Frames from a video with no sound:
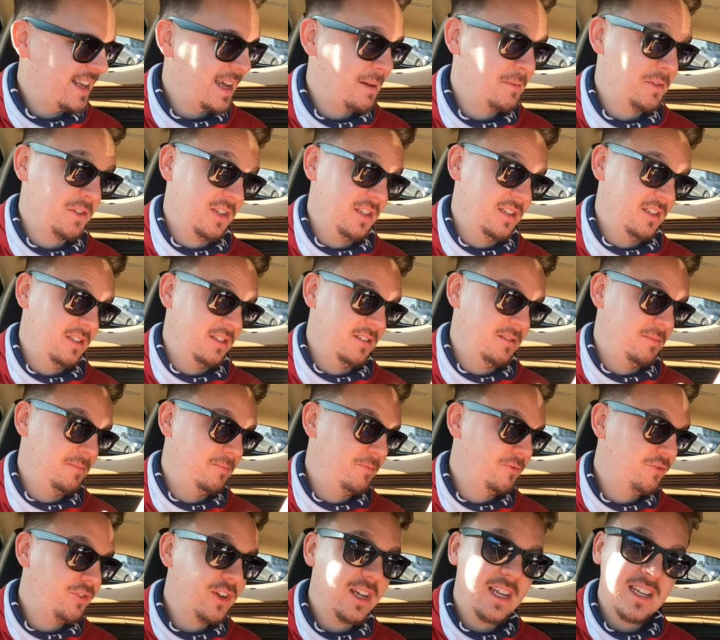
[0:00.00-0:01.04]
Amazon
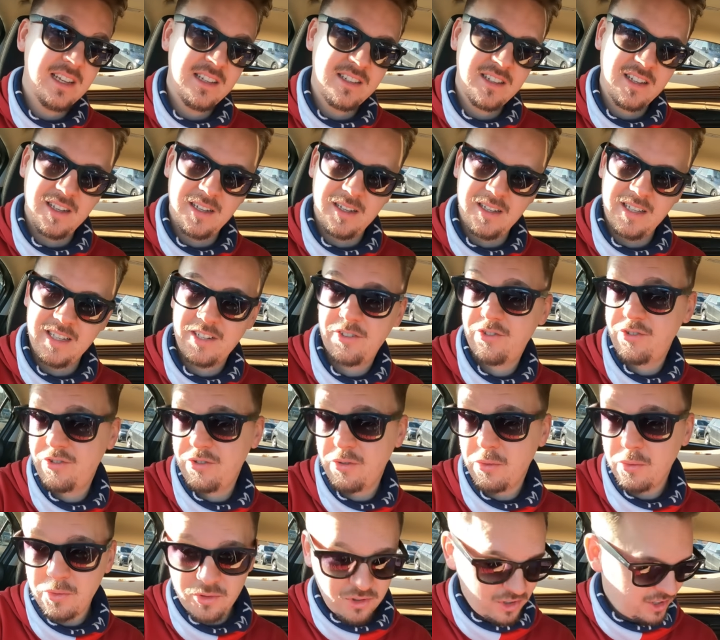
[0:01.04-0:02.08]
fees are
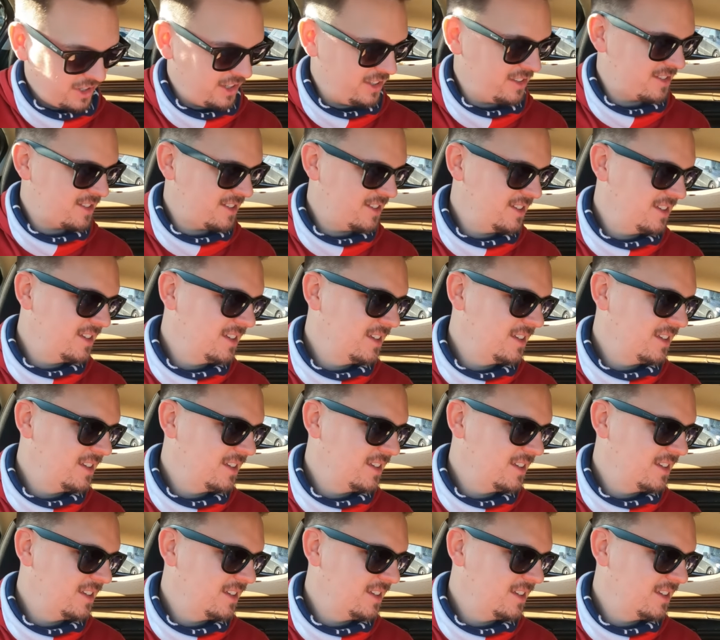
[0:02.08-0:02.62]
extortionate.